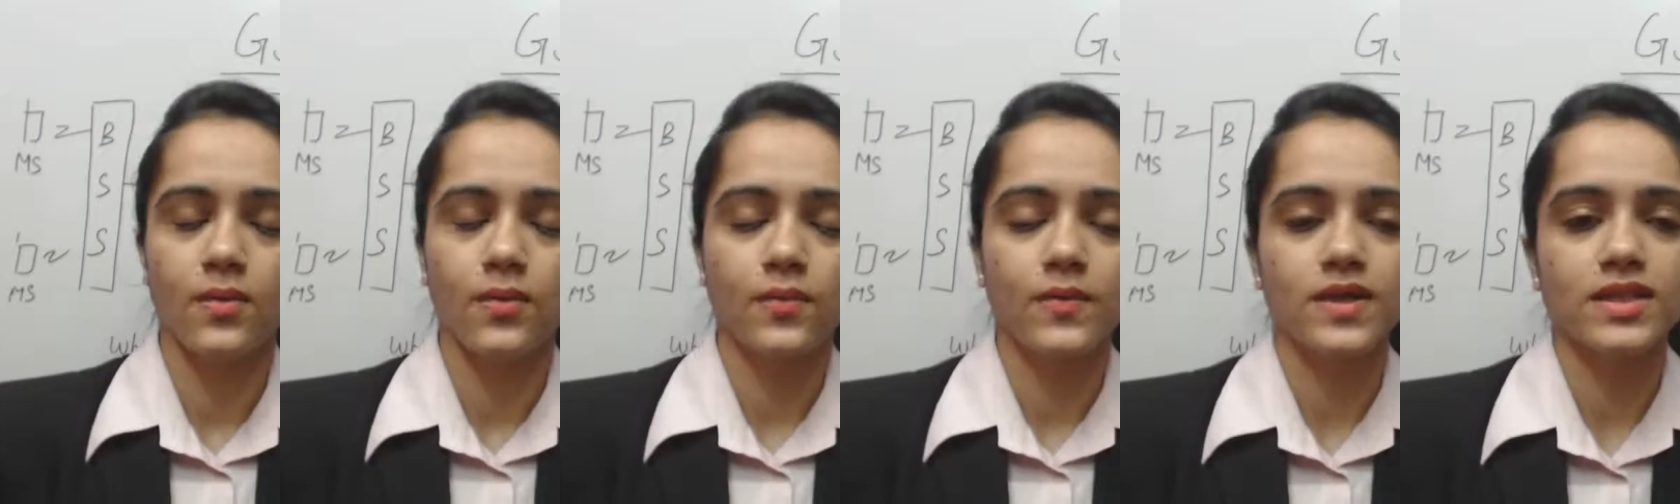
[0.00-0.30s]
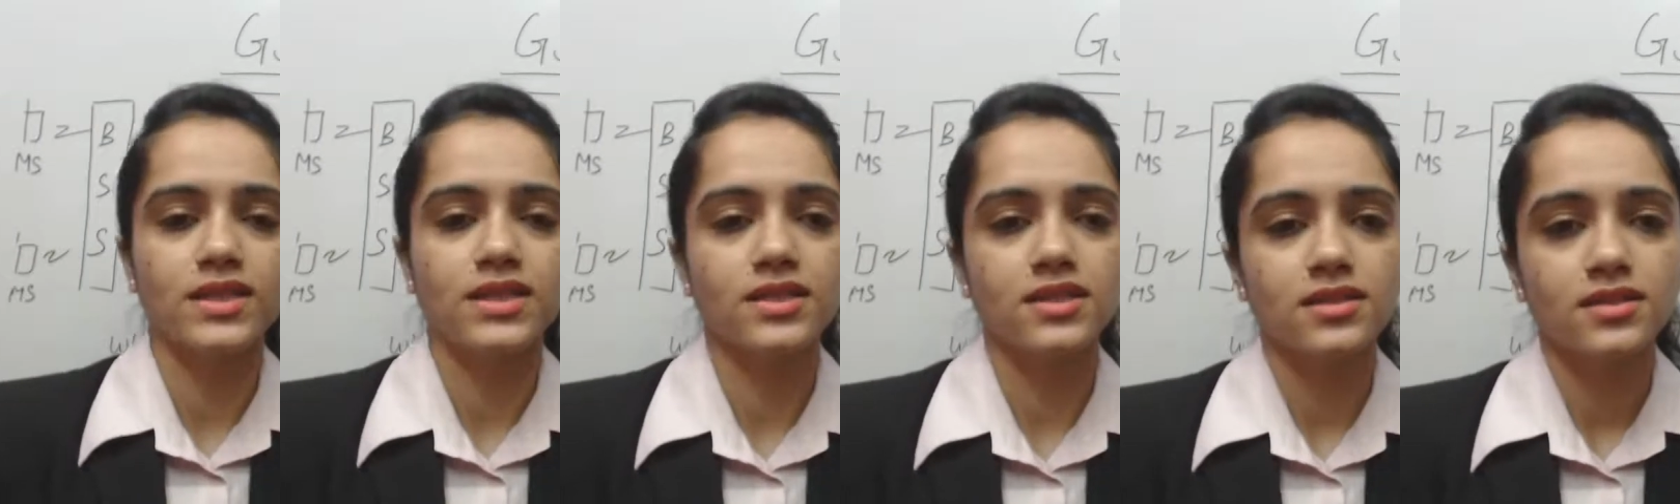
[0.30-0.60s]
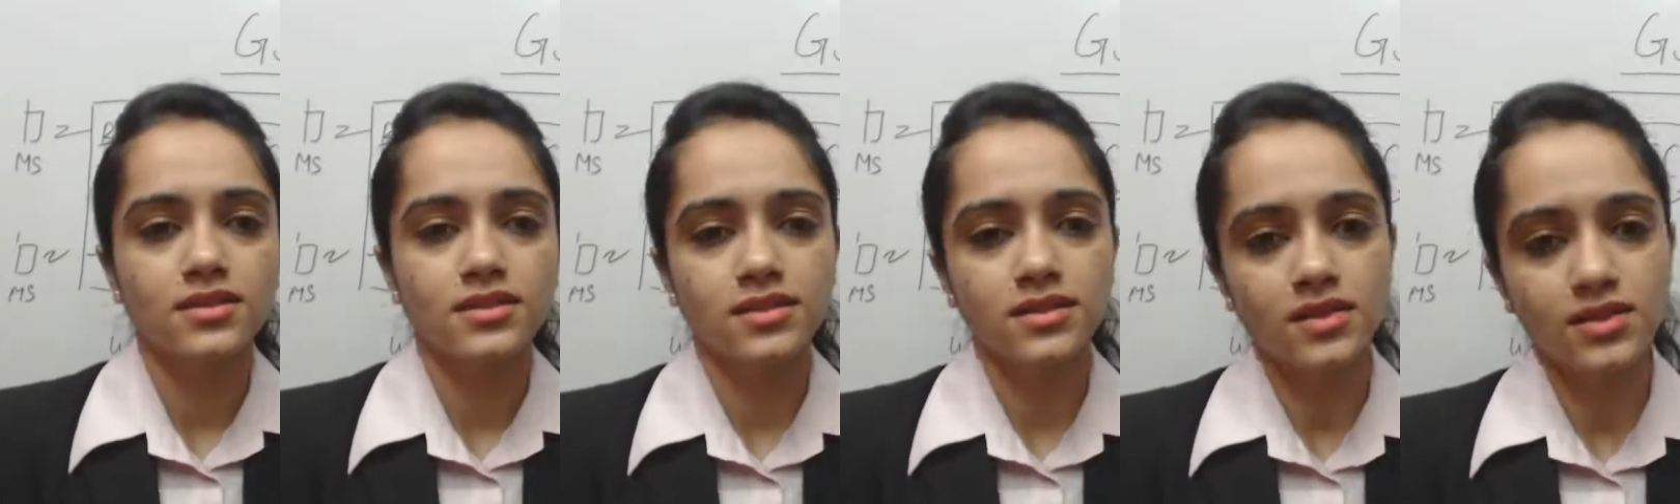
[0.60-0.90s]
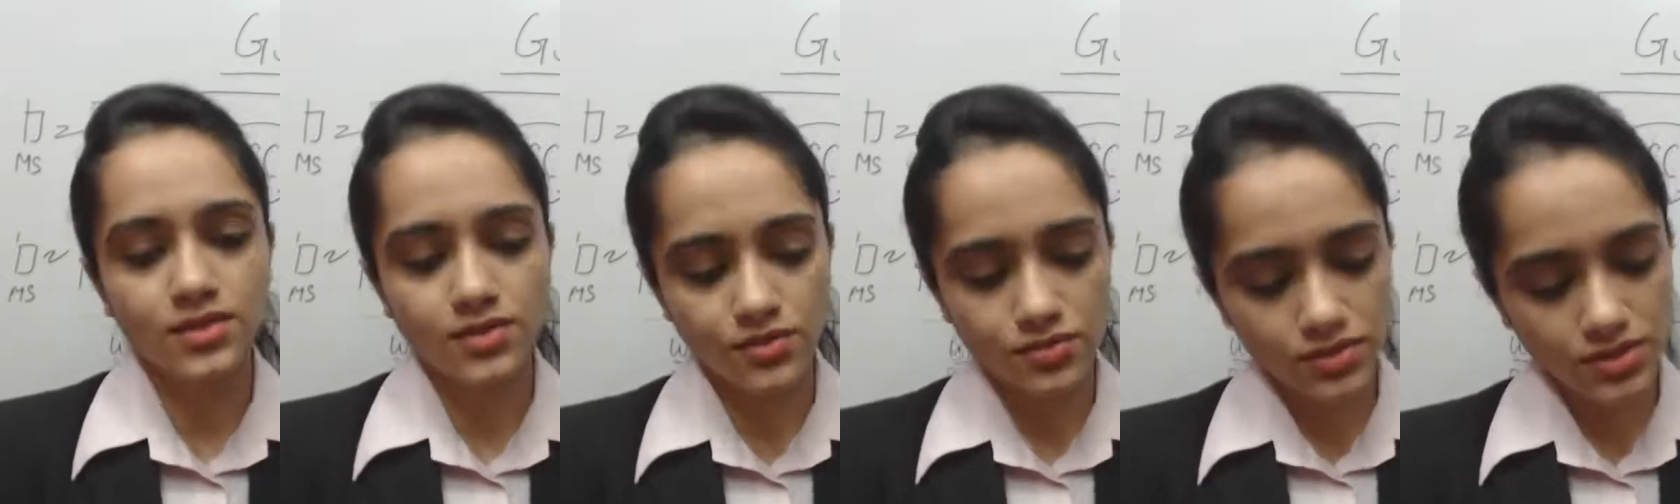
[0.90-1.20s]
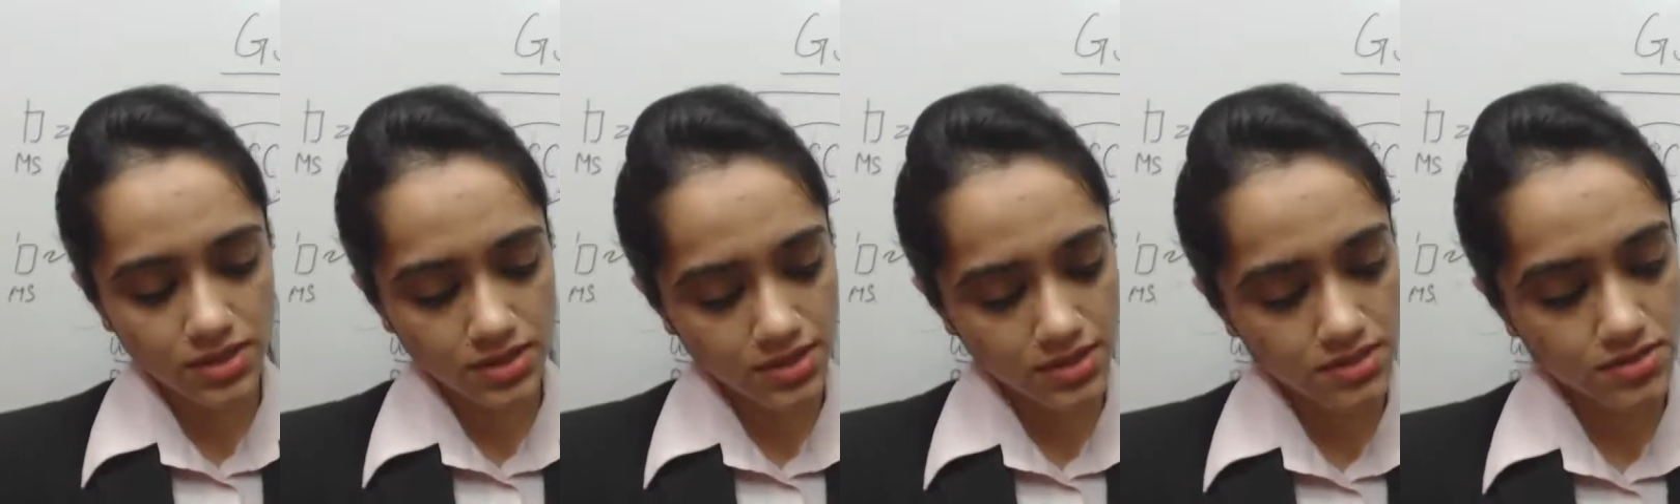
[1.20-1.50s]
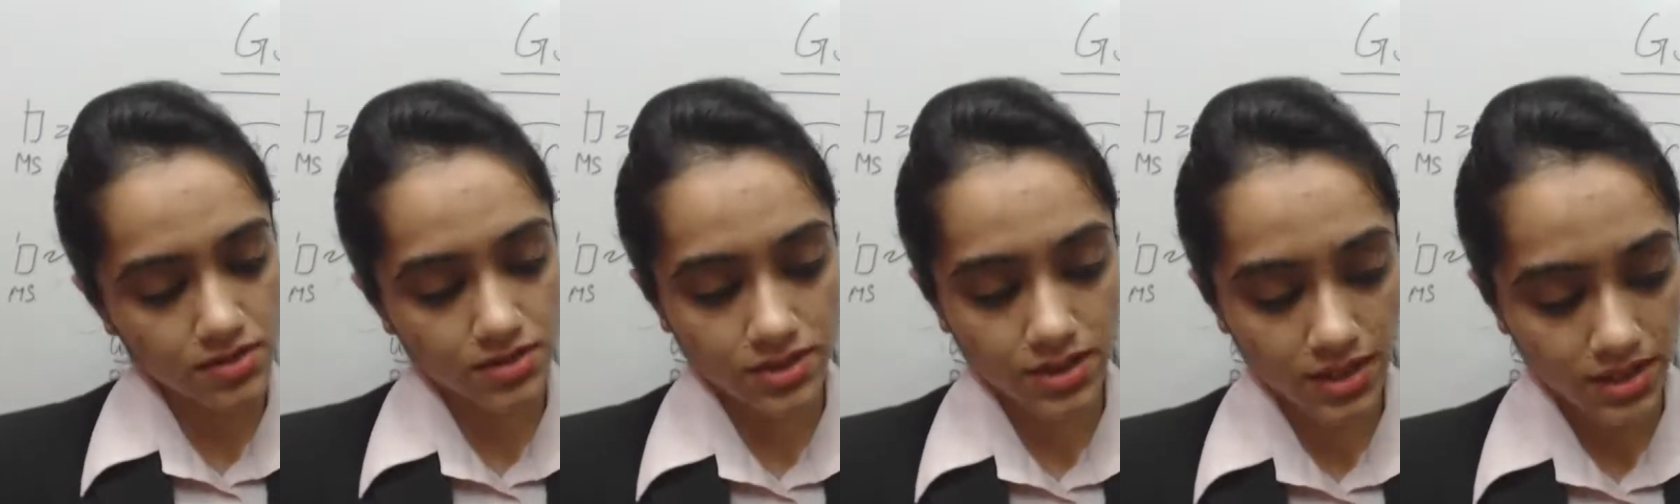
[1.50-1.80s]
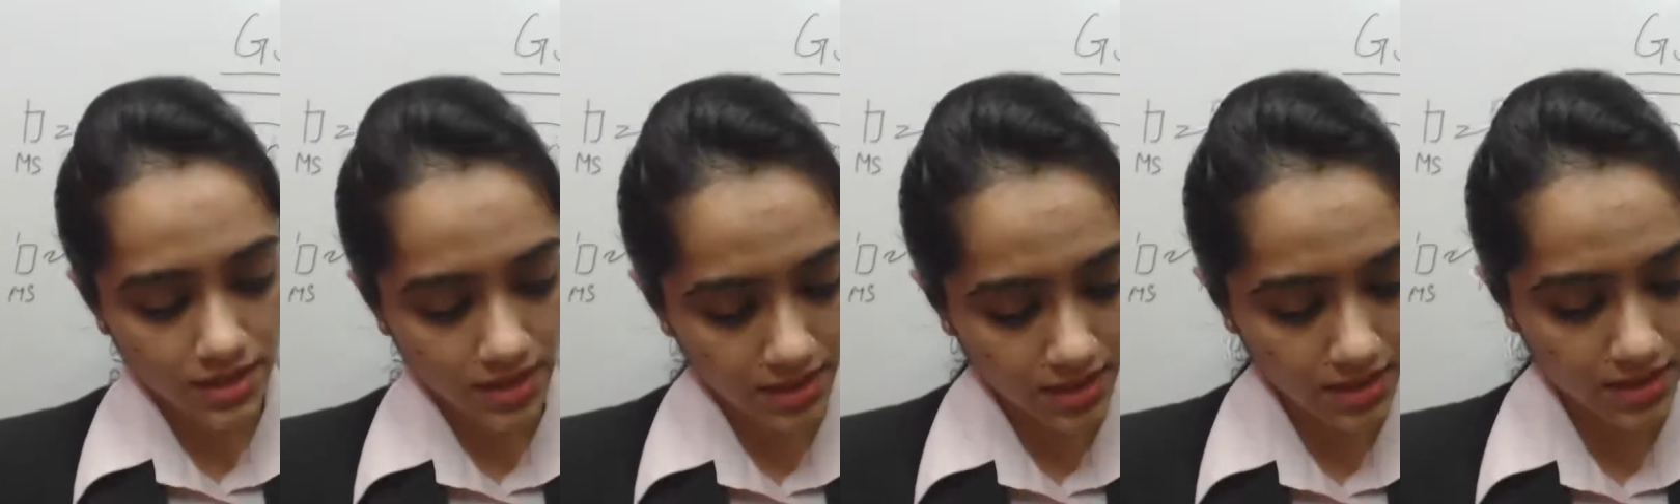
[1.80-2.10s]
Whether the user is
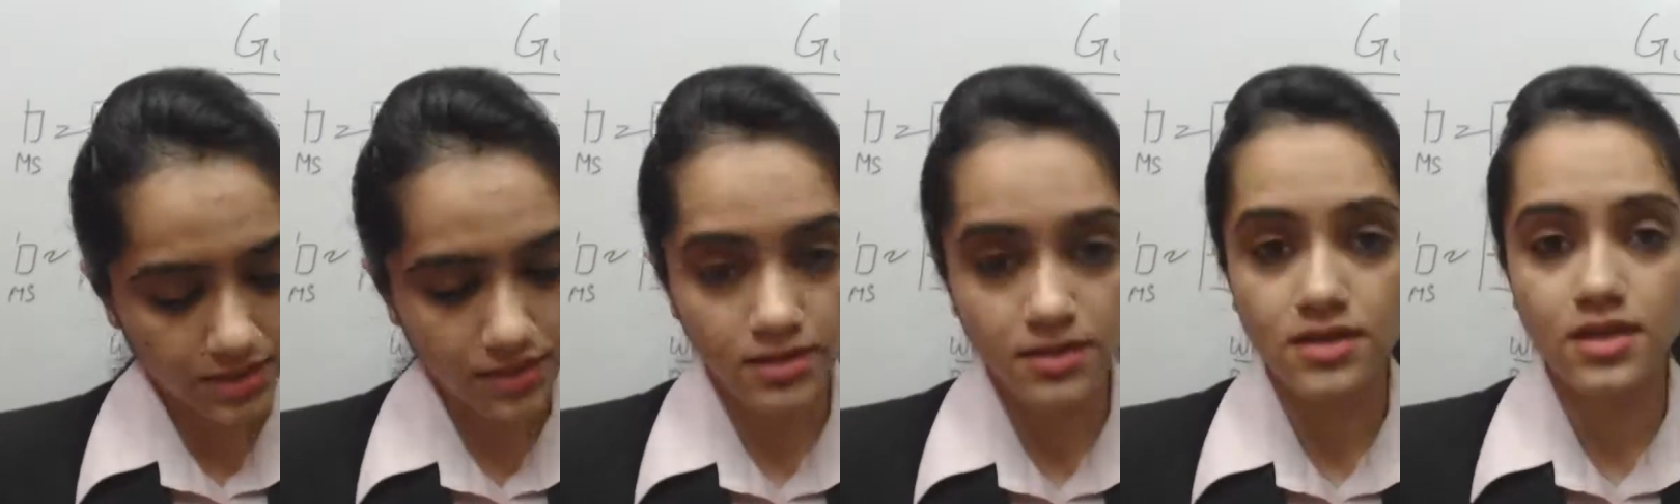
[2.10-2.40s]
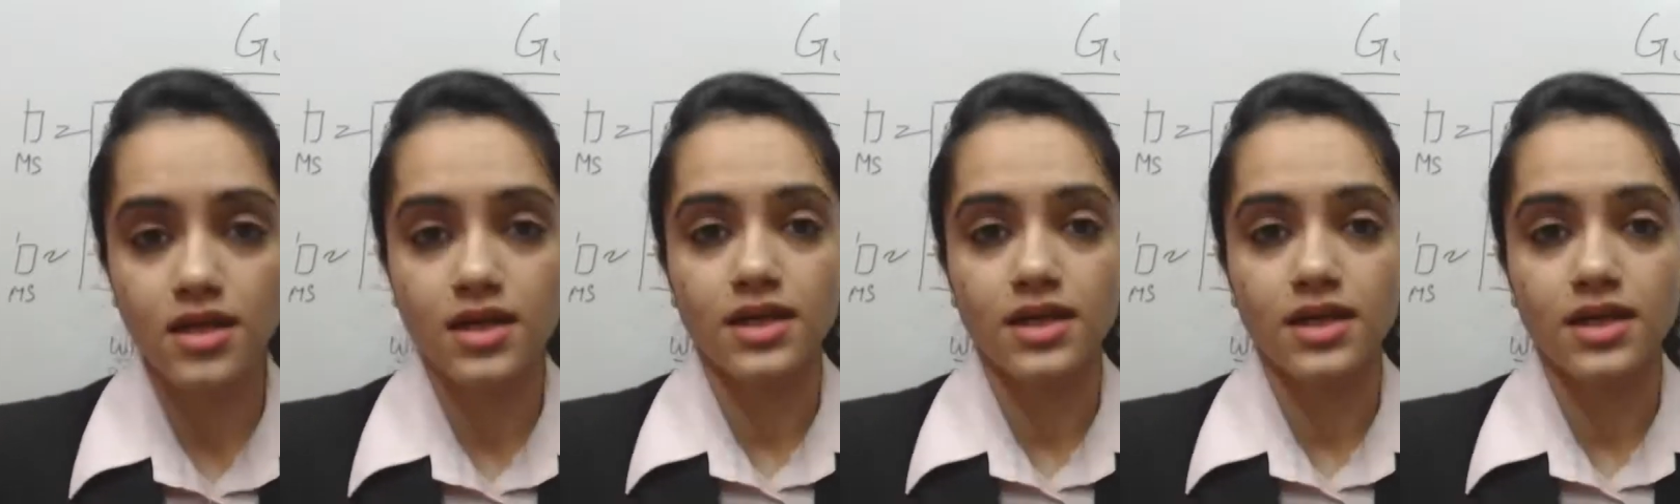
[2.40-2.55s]
authenticated,